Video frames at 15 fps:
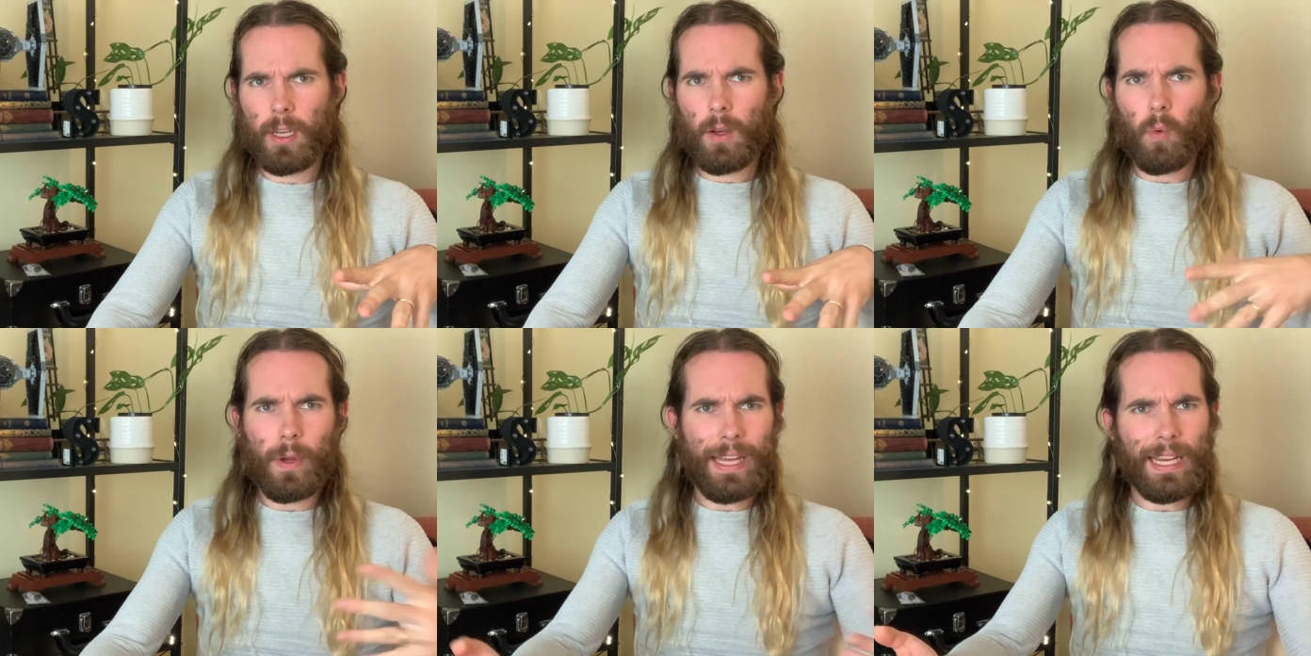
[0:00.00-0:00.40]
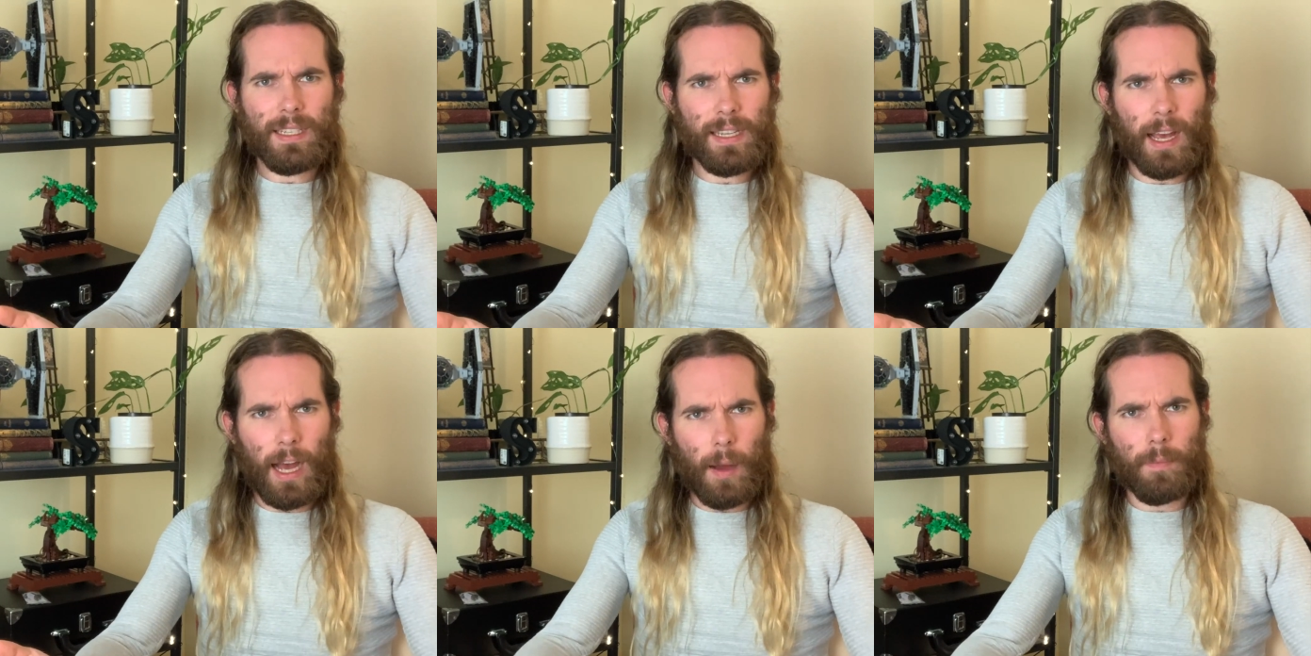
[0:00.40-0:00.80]
we had
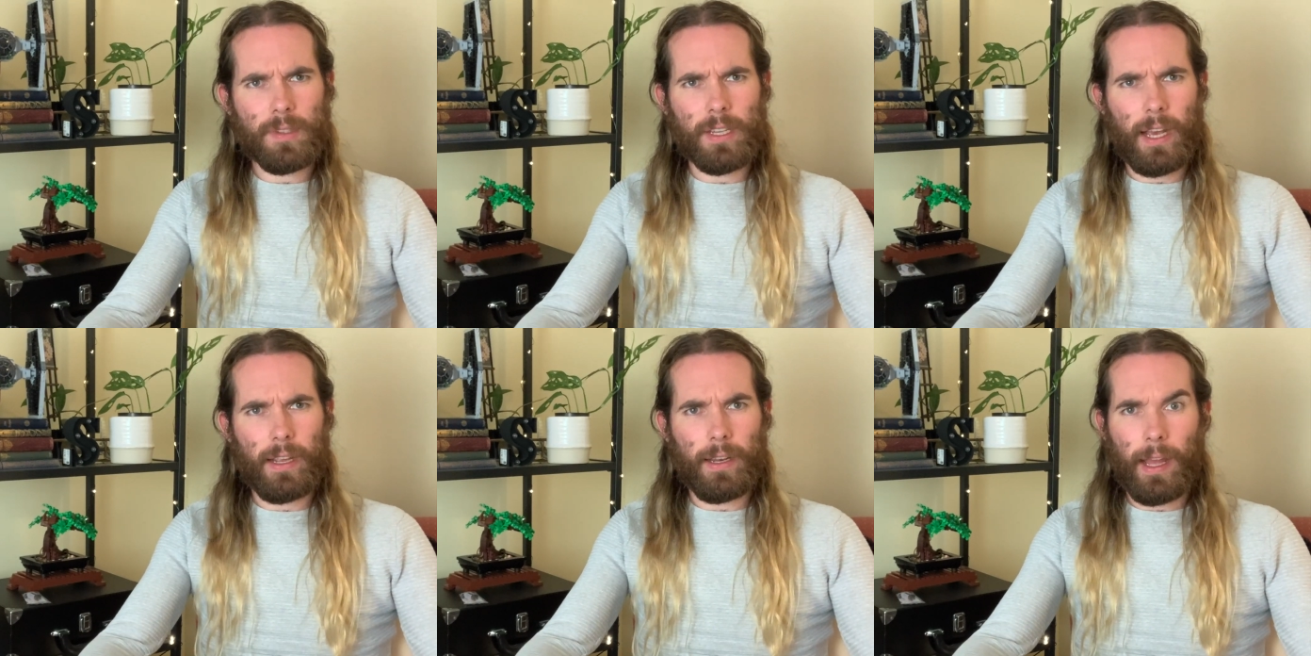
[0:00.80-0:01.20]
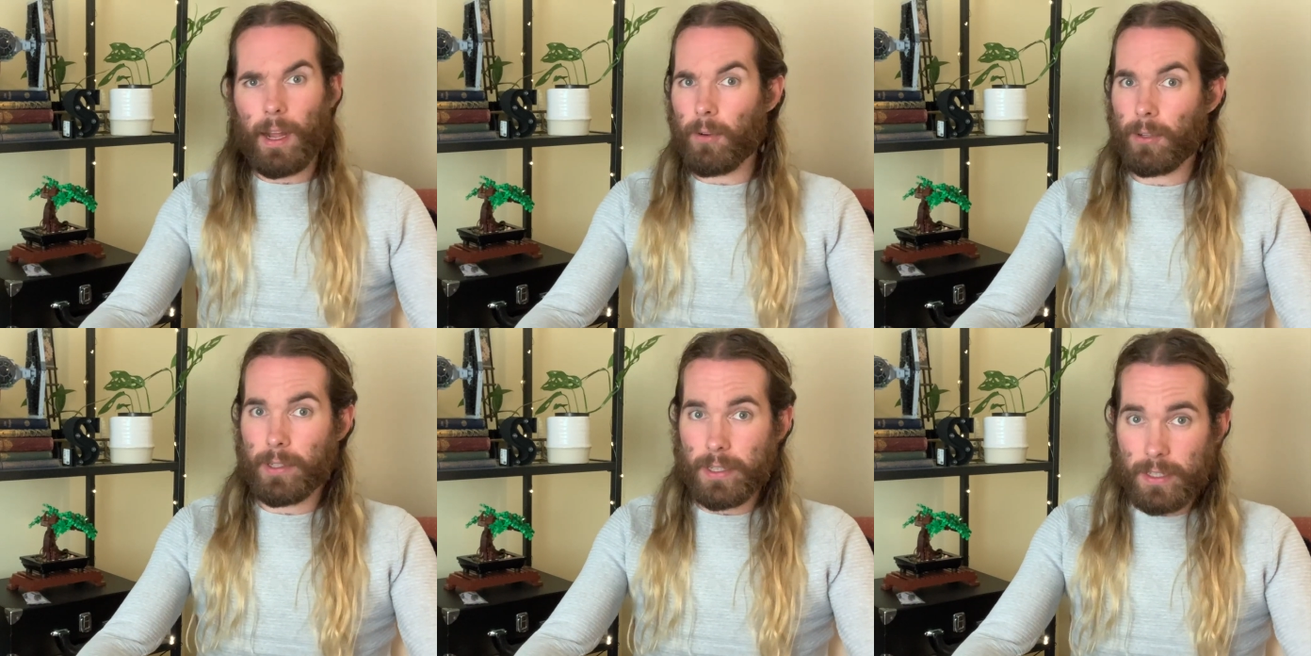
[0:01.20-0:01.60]
to update
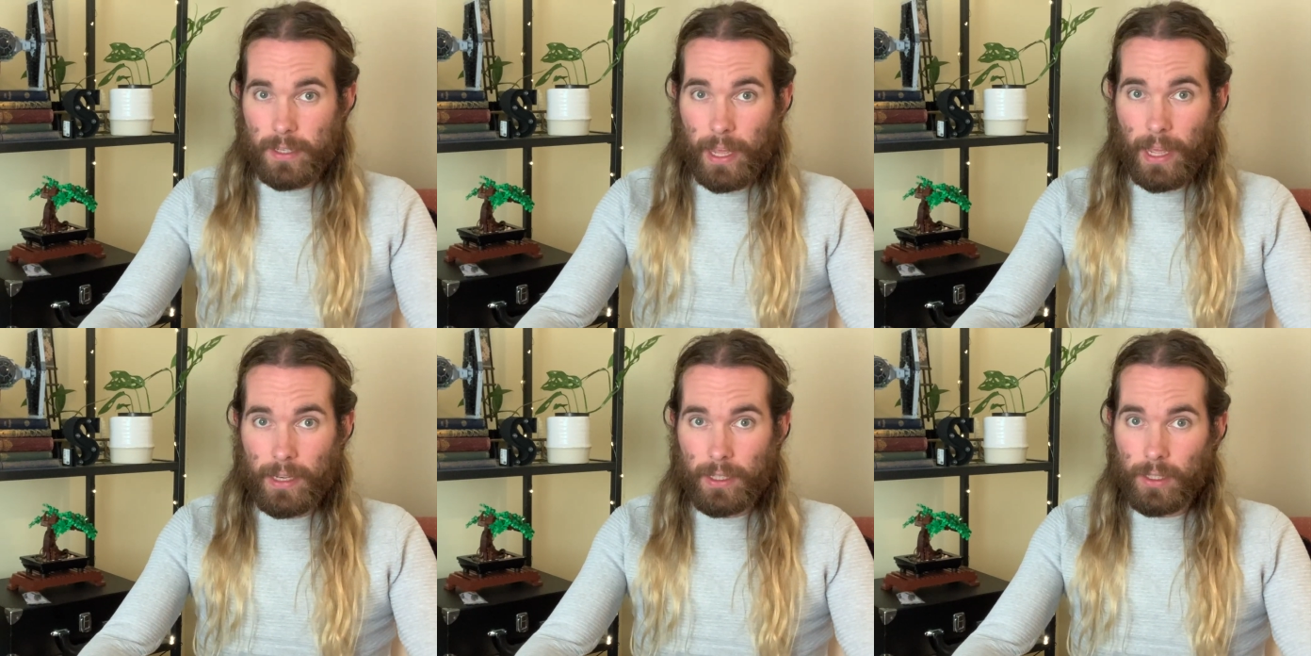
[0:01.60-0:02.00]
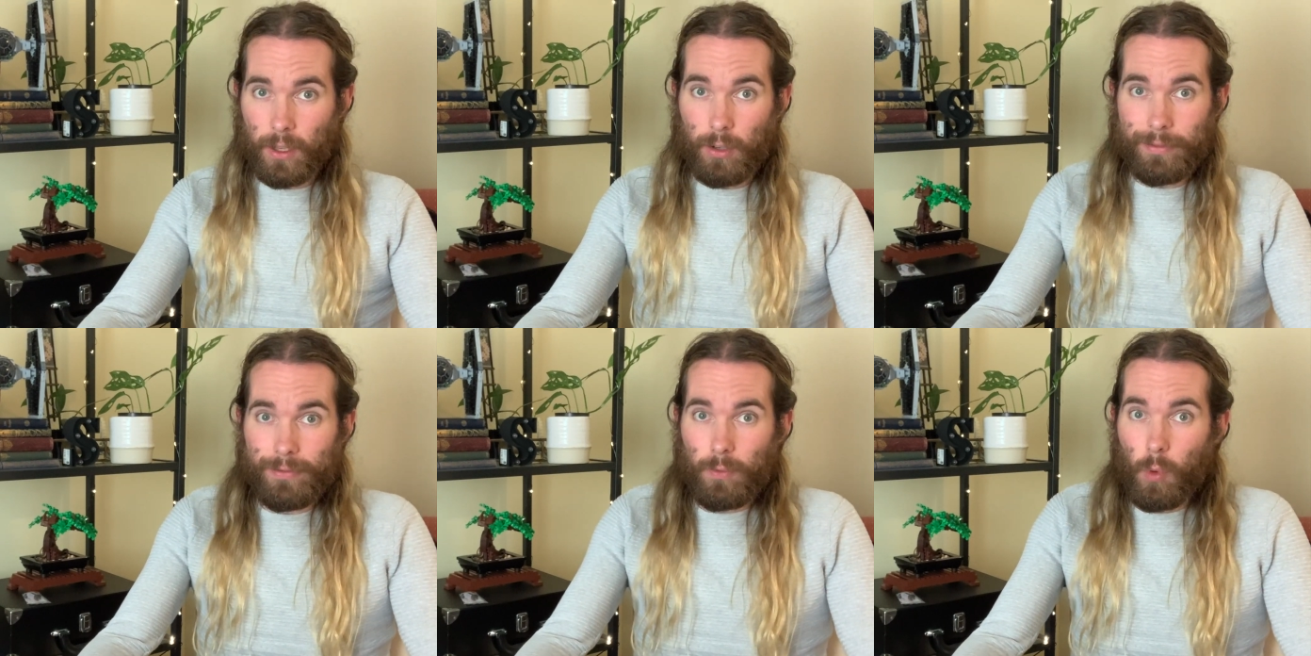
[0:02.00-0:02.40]
our understanding
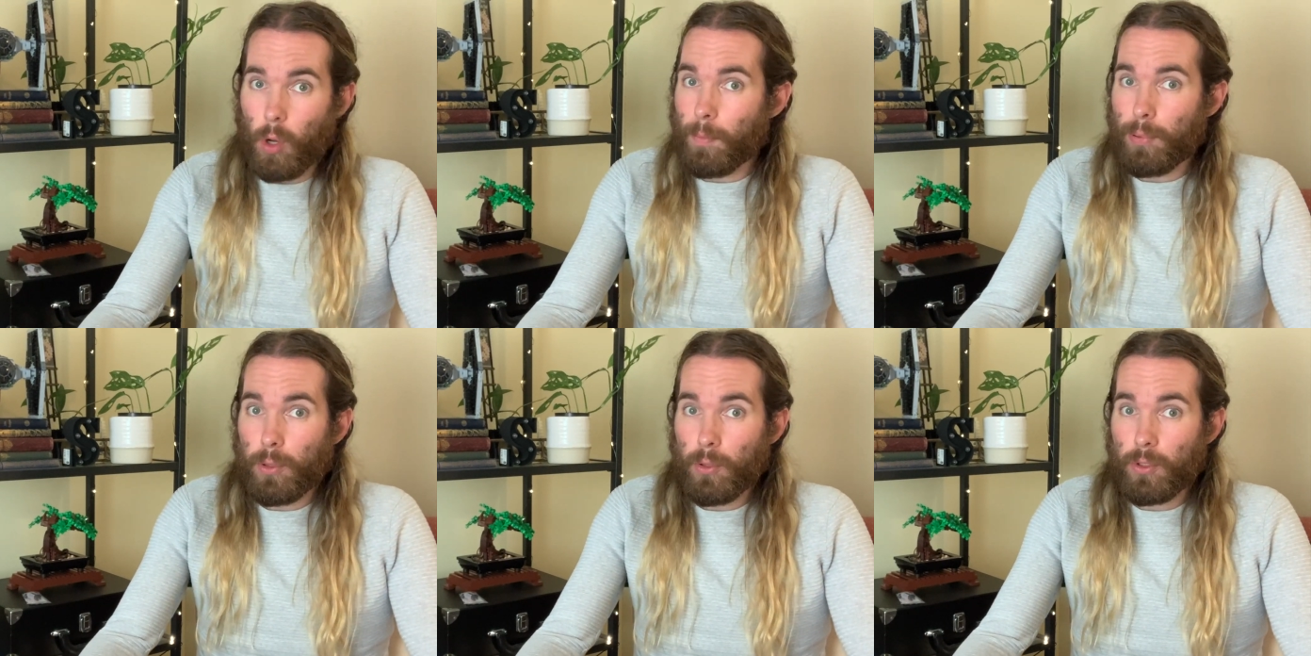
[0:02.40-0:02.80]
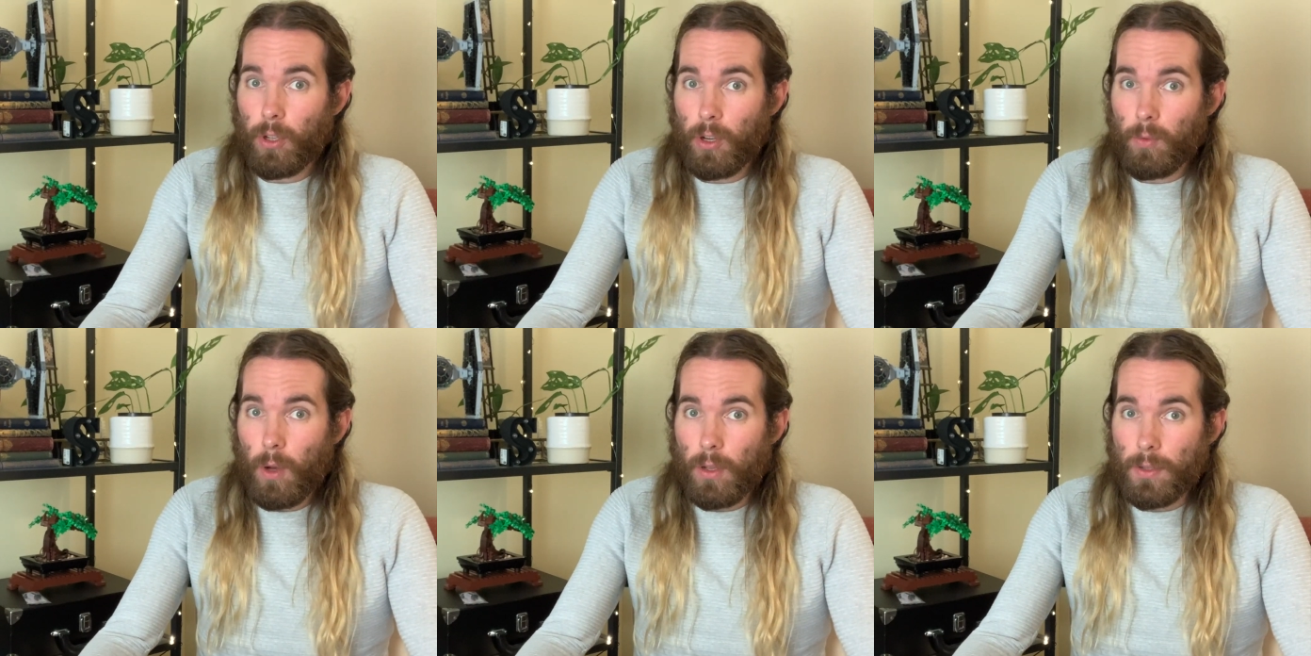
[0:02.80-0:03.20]
of what
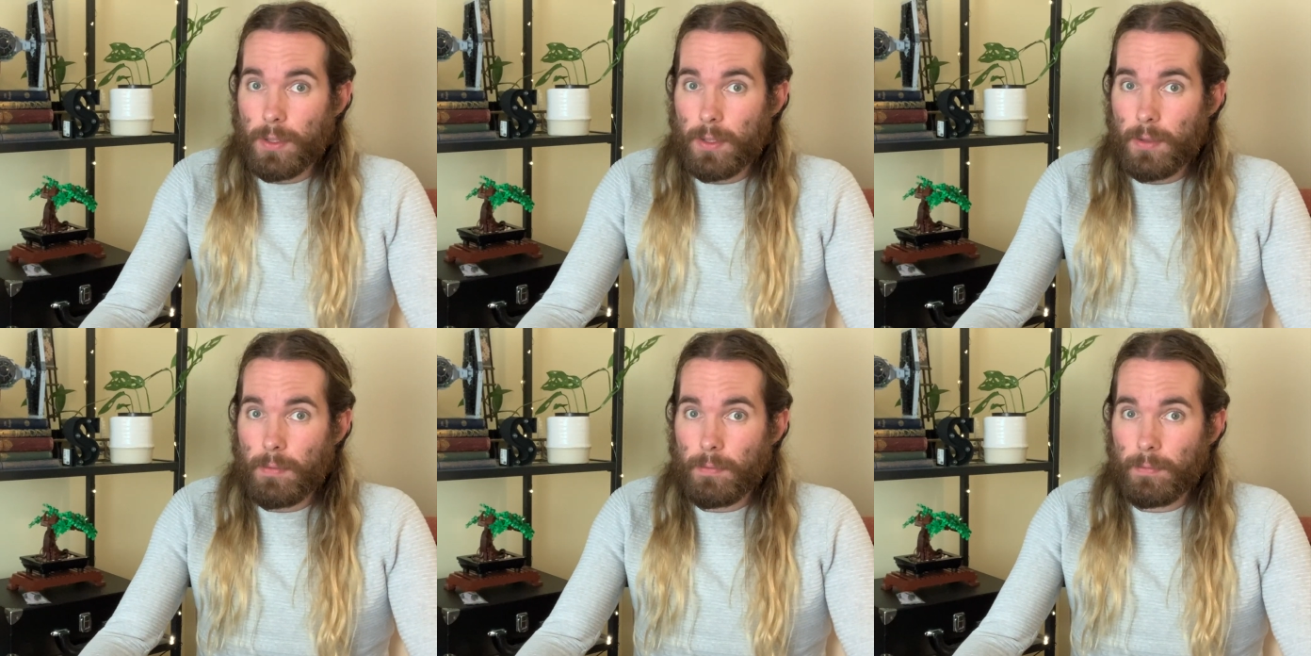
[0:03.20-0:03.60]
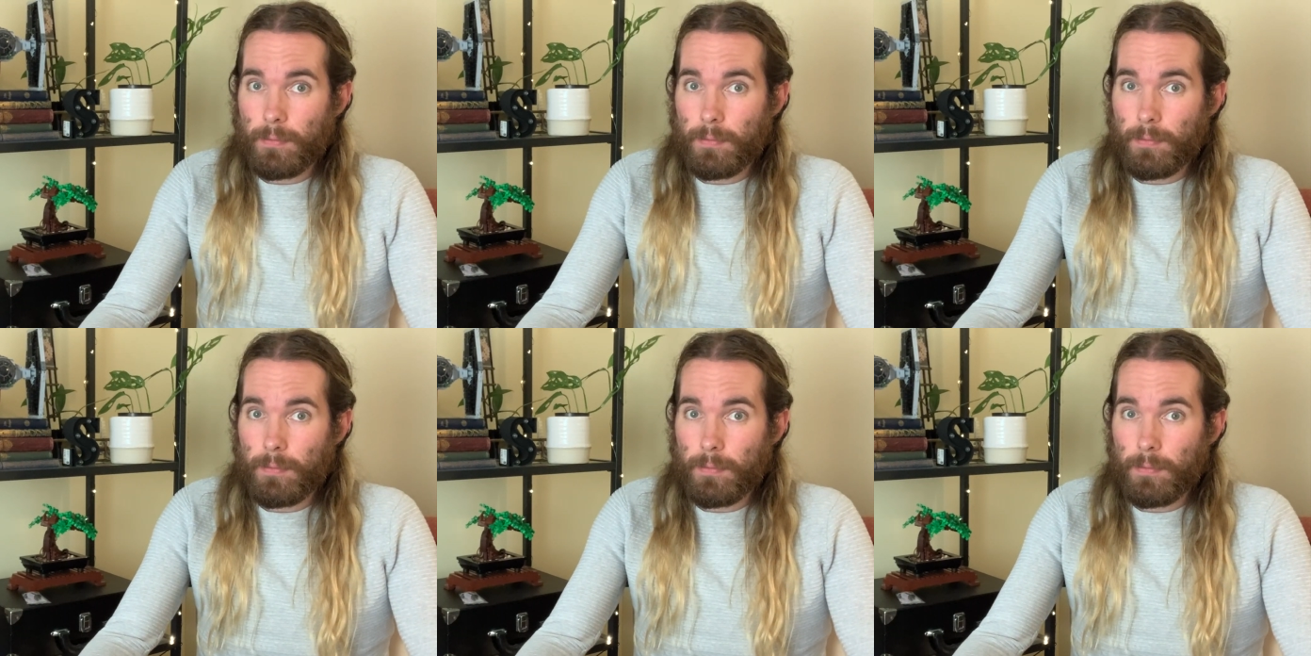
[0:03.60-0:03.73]
Pluto was.